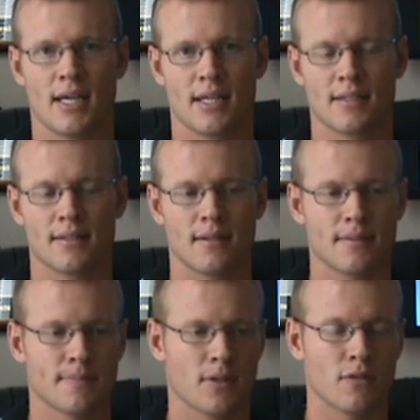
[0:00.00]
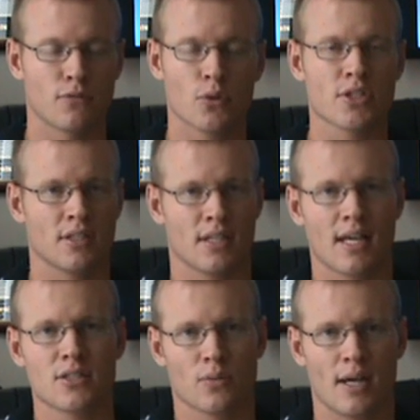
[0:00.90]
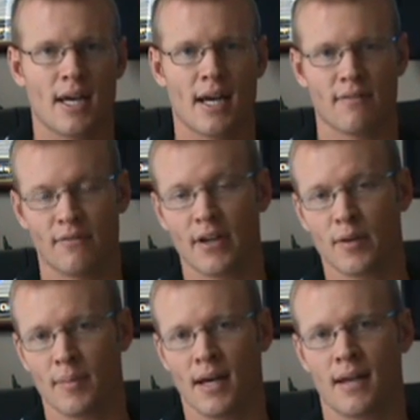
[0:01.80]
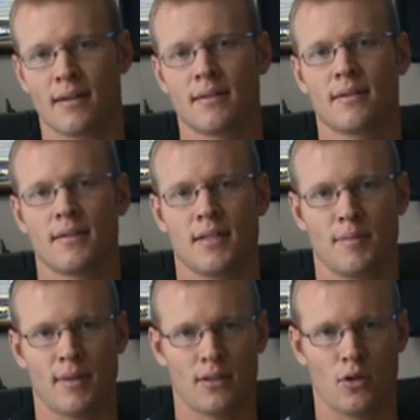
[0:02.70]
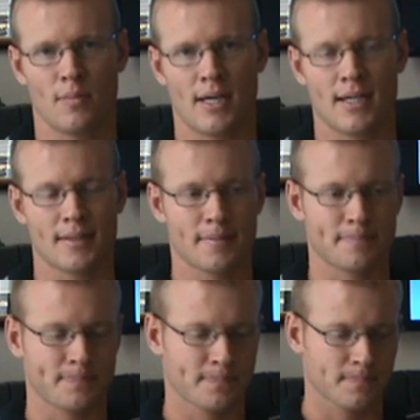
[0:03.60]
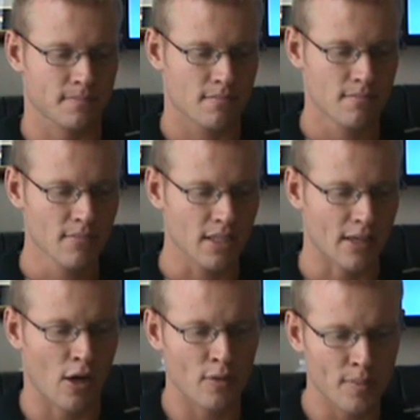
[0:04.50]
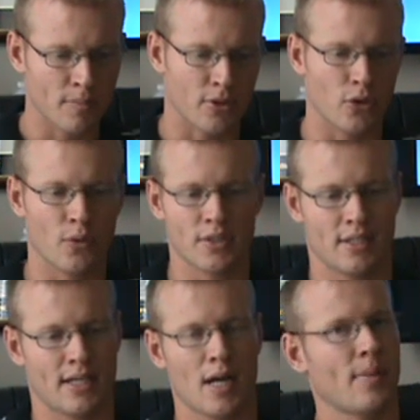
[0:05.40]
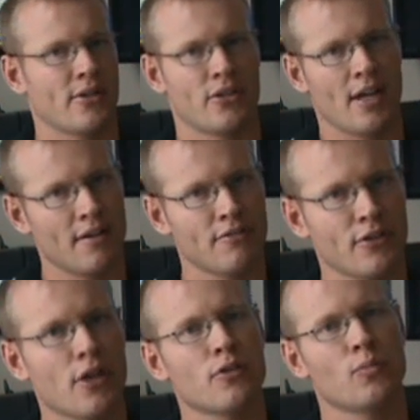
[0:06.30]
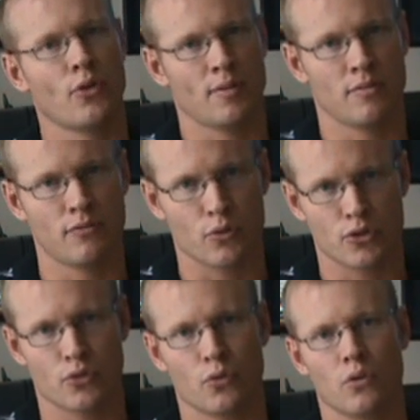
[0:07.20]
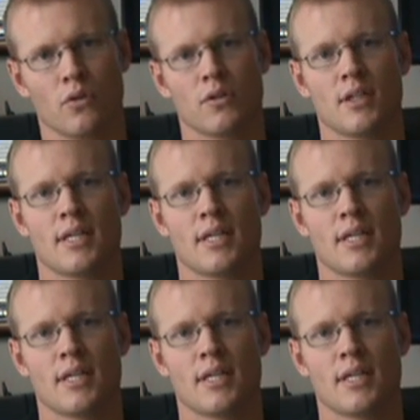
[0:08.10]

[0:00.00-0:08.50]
and unfortunately that's what I had very bad in my low back. Now, I remember going to the chiropractor every other morning before school,